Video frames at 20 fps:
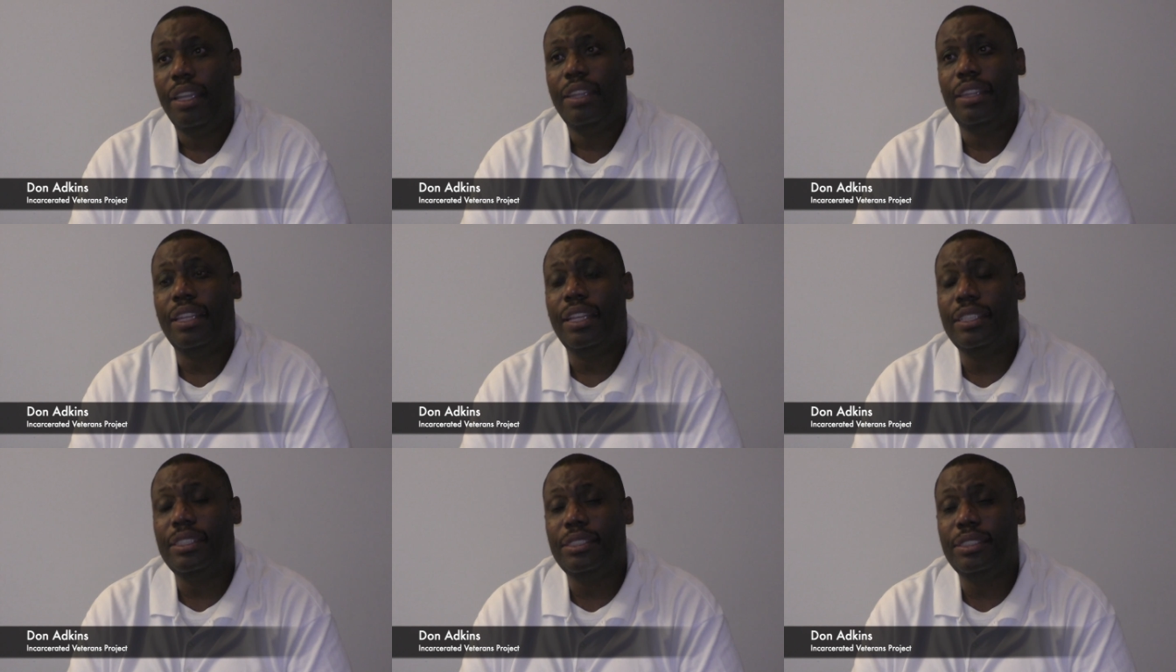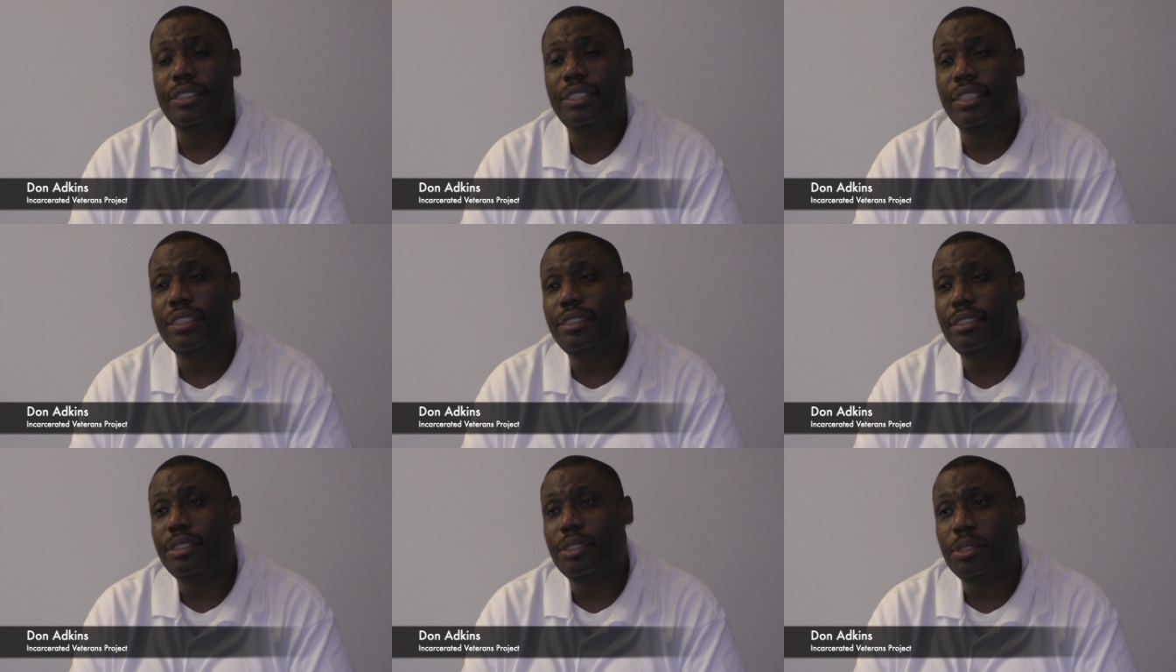that you
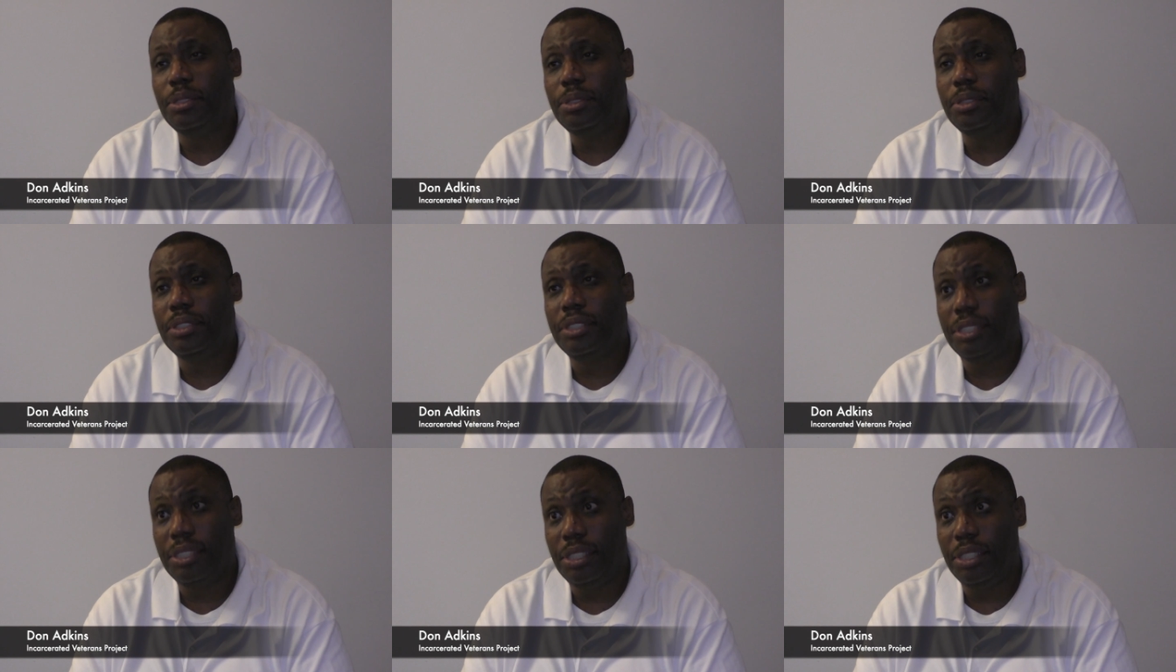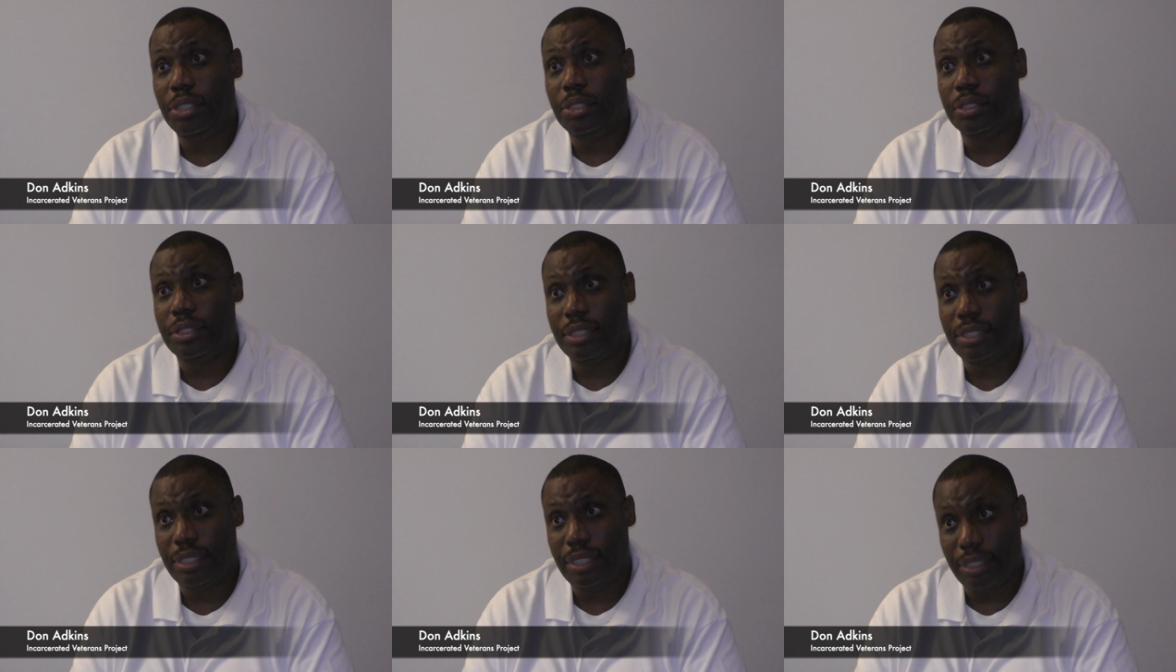didn't do to
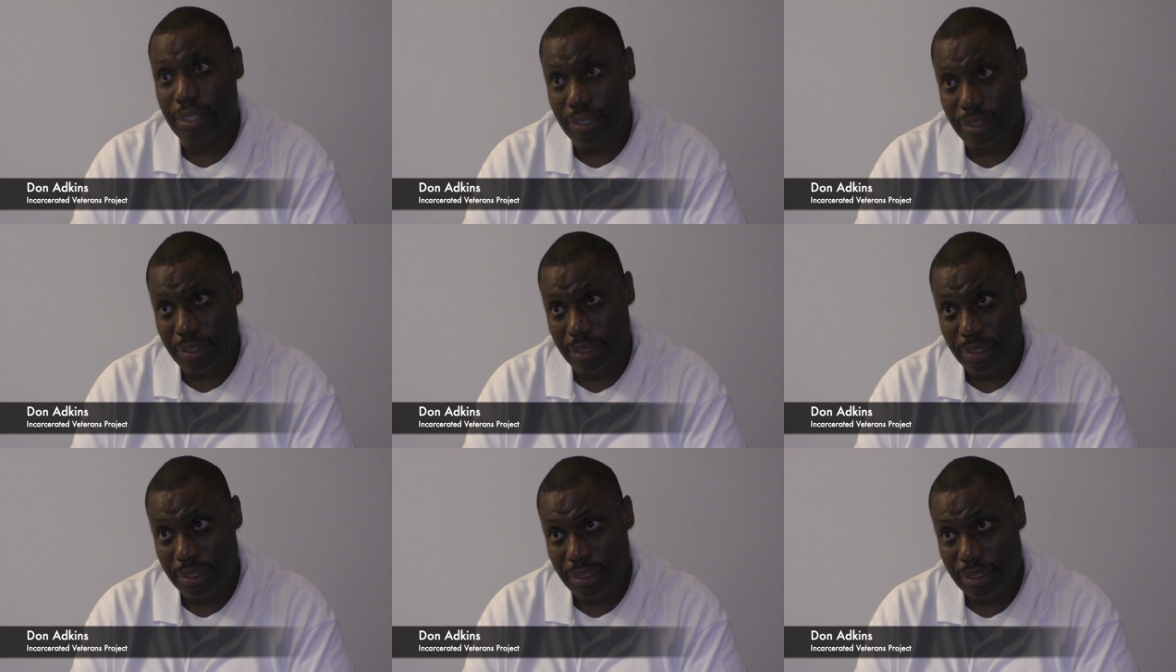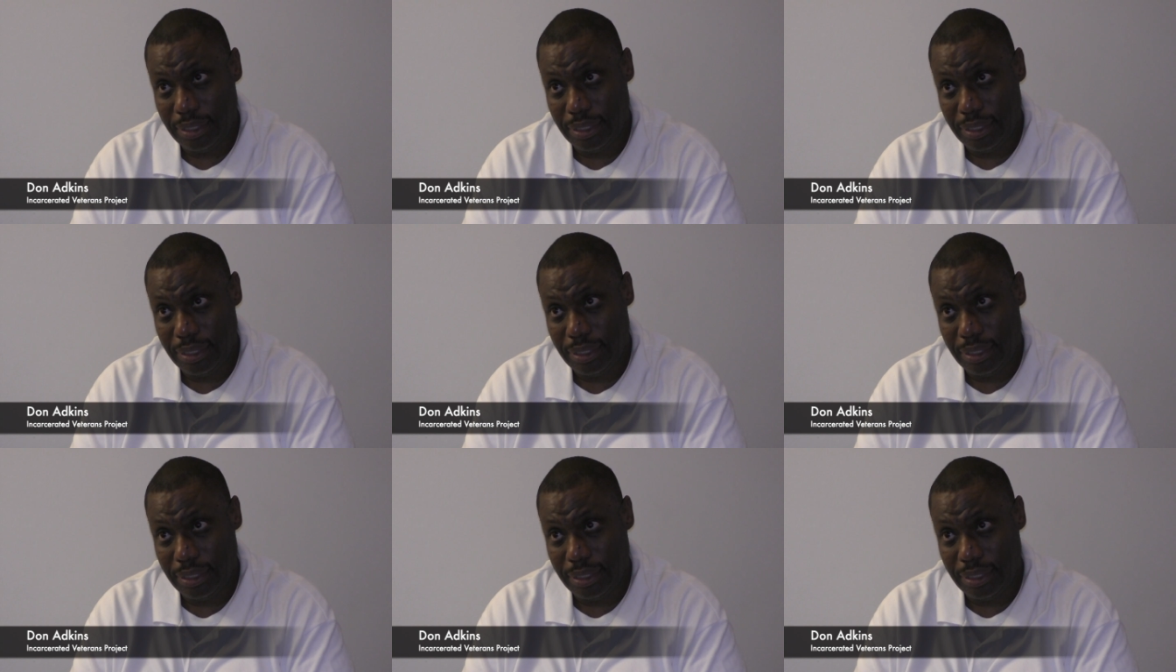yourself.